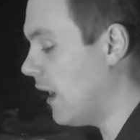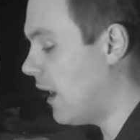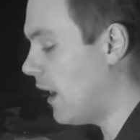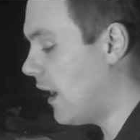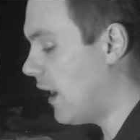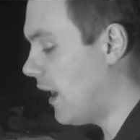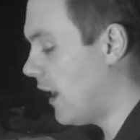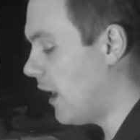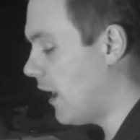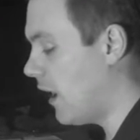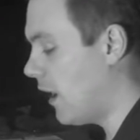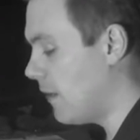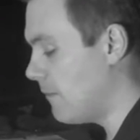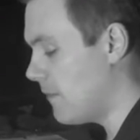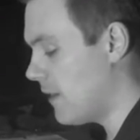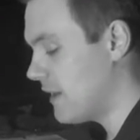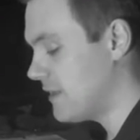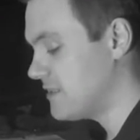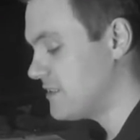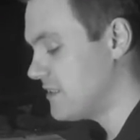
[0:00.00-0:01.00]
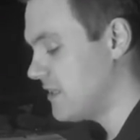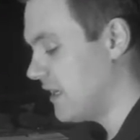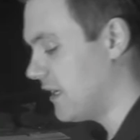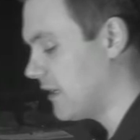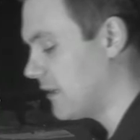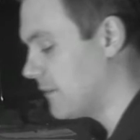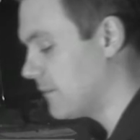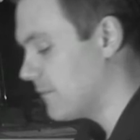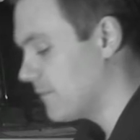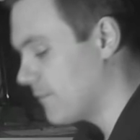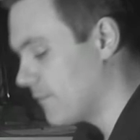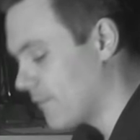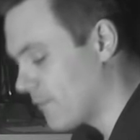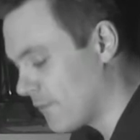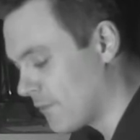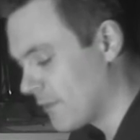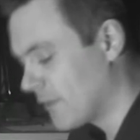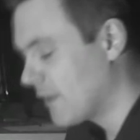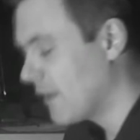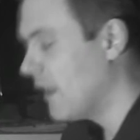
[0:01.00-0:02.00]
I might sing,
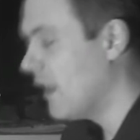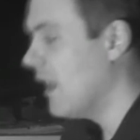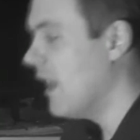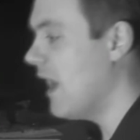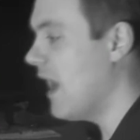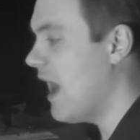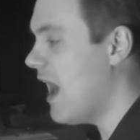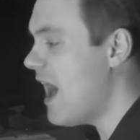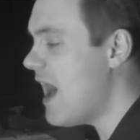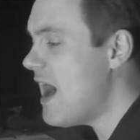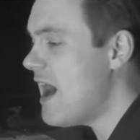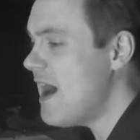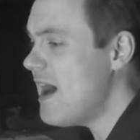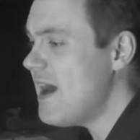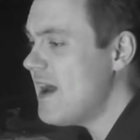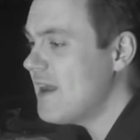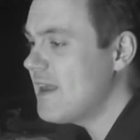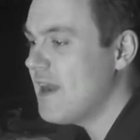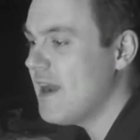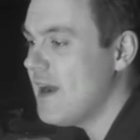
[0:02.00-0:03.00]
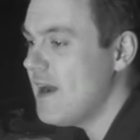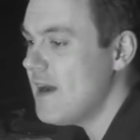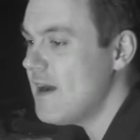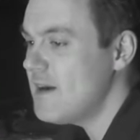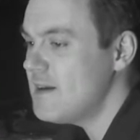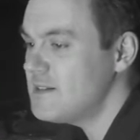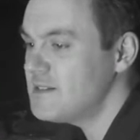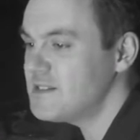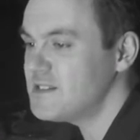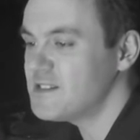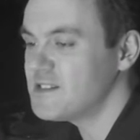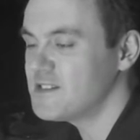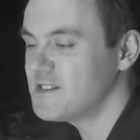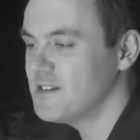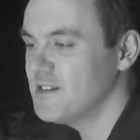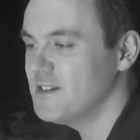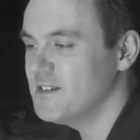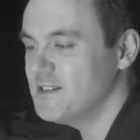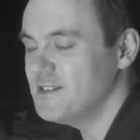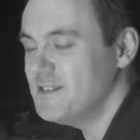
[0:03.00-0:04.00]
I guess
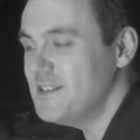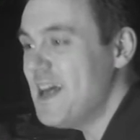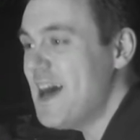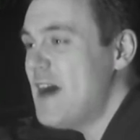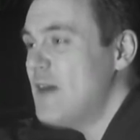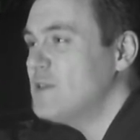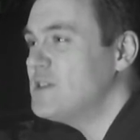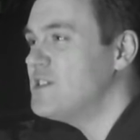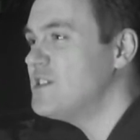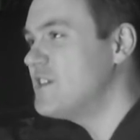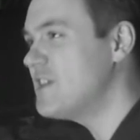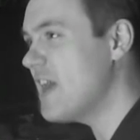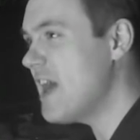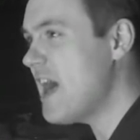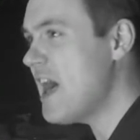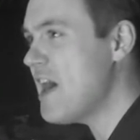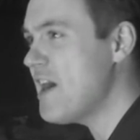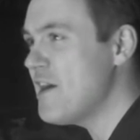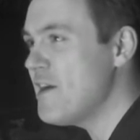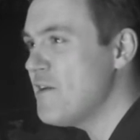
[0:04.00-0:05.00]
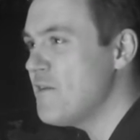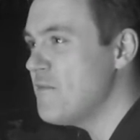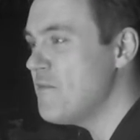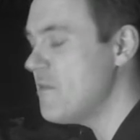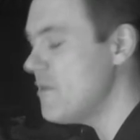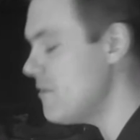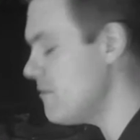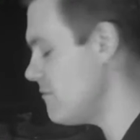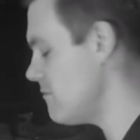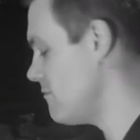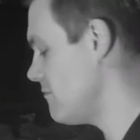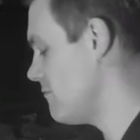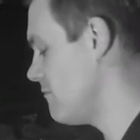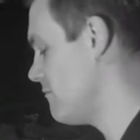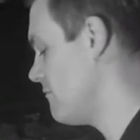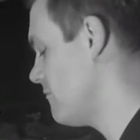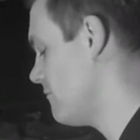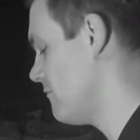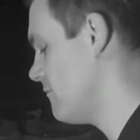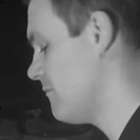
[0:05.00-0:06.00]
now it's time
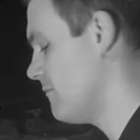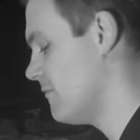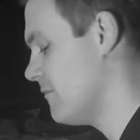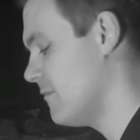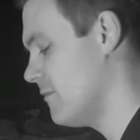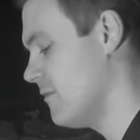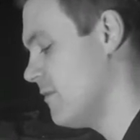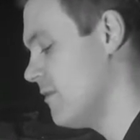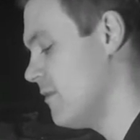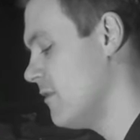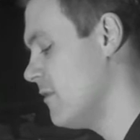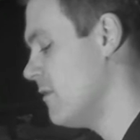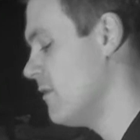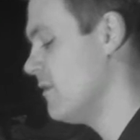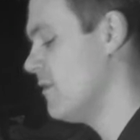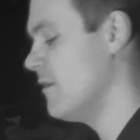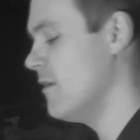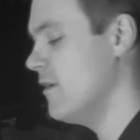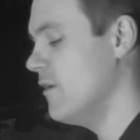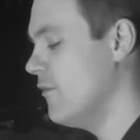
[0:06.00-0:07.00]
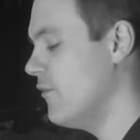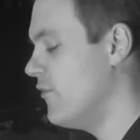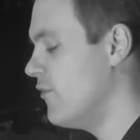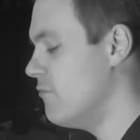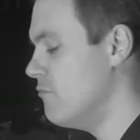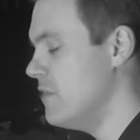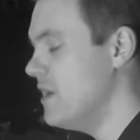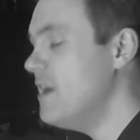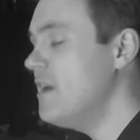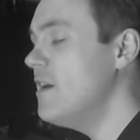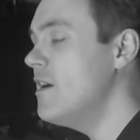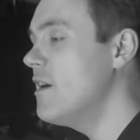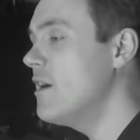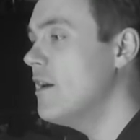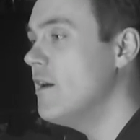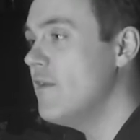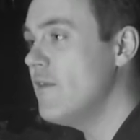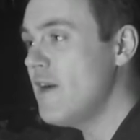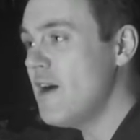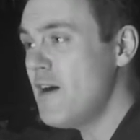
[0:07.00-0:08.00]
for me to
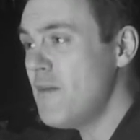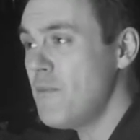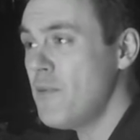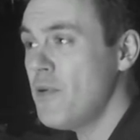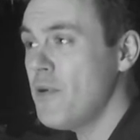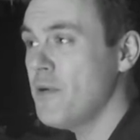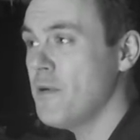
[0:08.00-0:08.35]
give up.